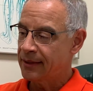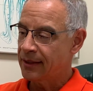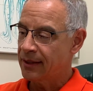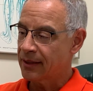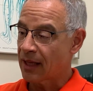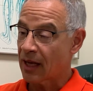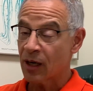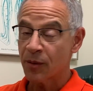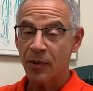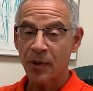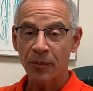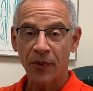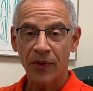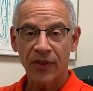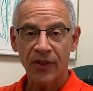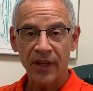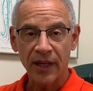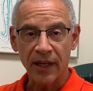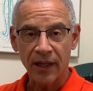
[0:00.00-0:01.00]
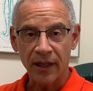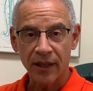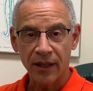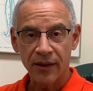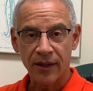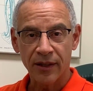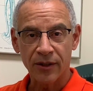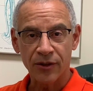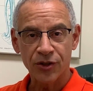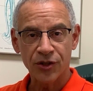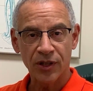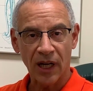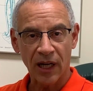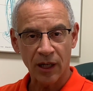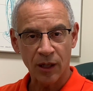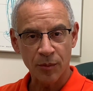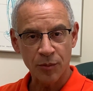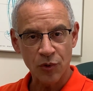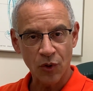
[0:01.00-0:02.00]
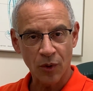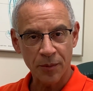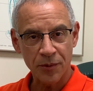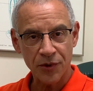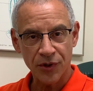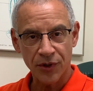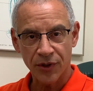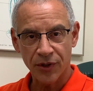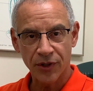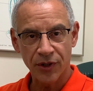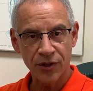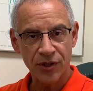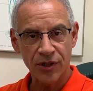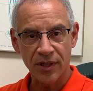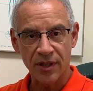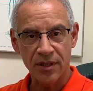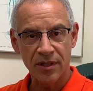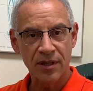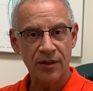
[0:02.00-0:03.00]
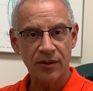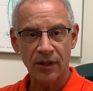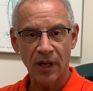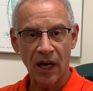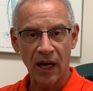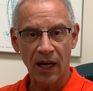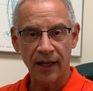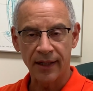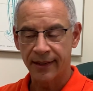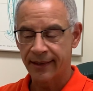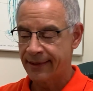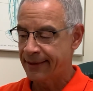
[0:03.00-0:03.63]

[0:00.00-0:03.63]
A lot of people think they're shock absorbers or cushions. They're not.